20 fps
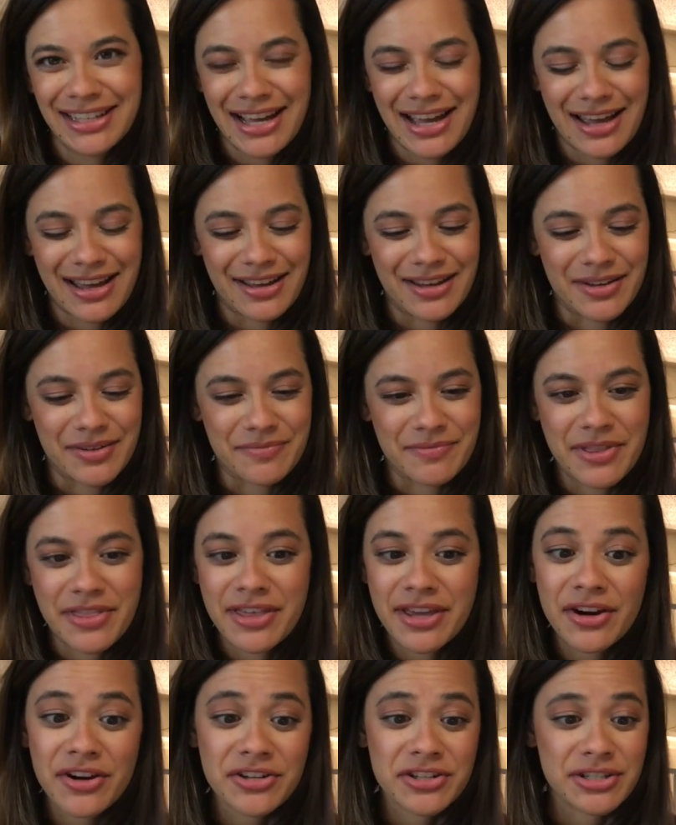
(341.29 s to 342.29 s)

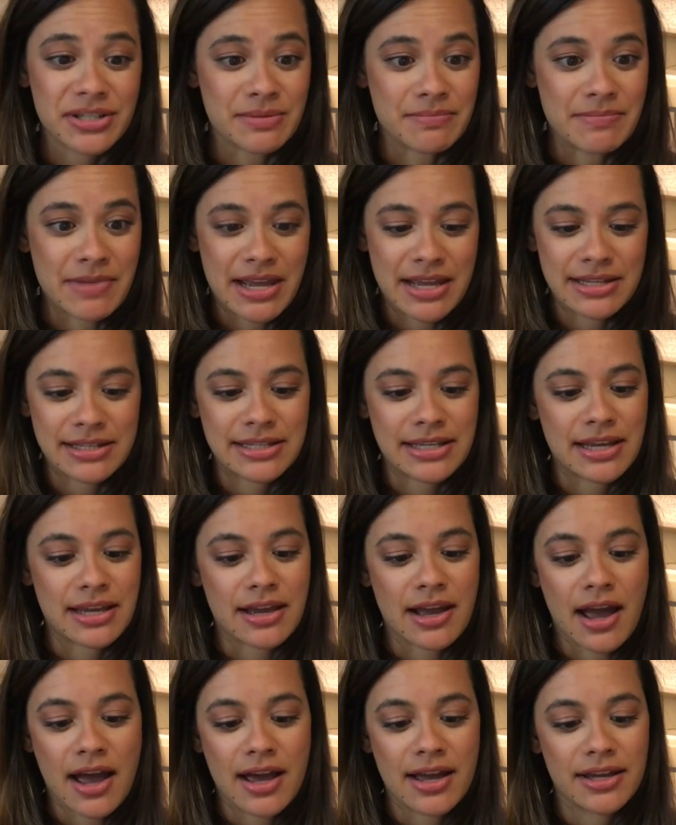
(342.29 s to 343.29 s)
They are just
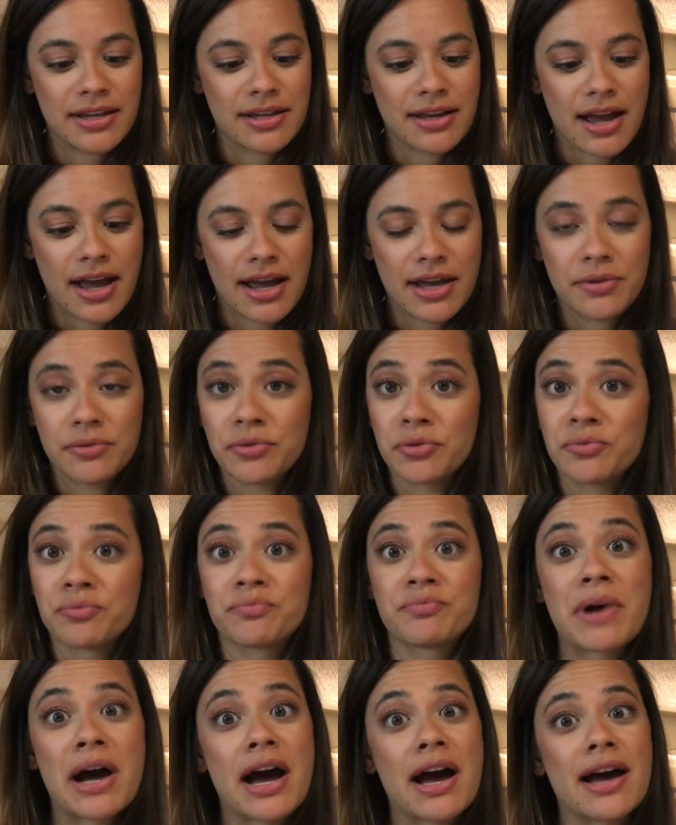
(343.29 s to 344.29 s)
amazing. I will
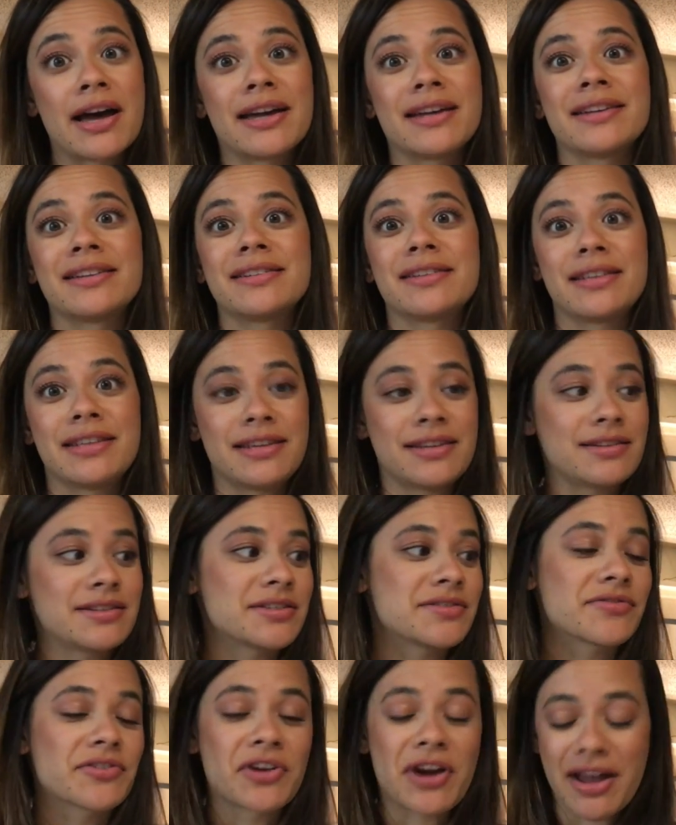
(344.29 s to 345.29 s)
buy
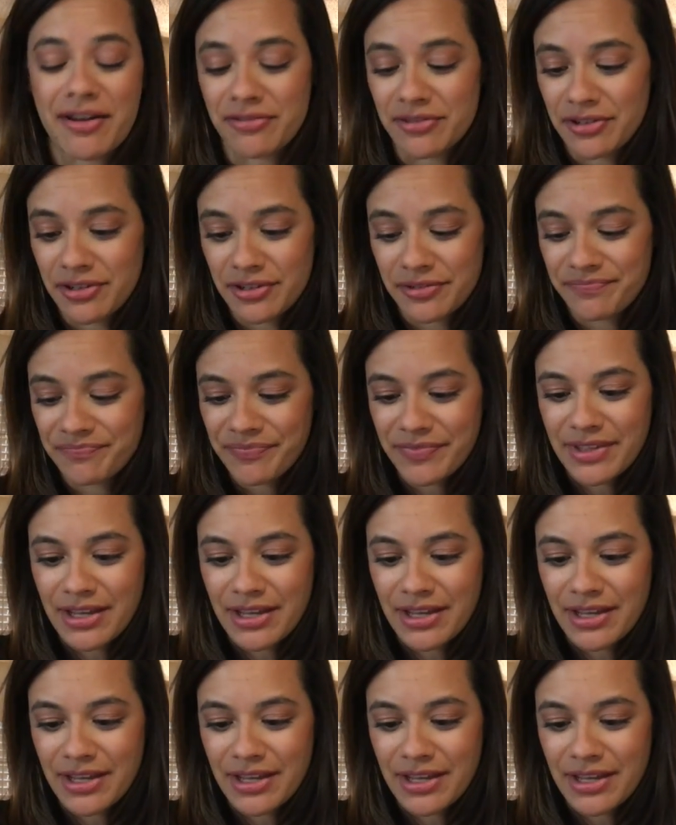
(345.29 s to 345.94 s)
these forever.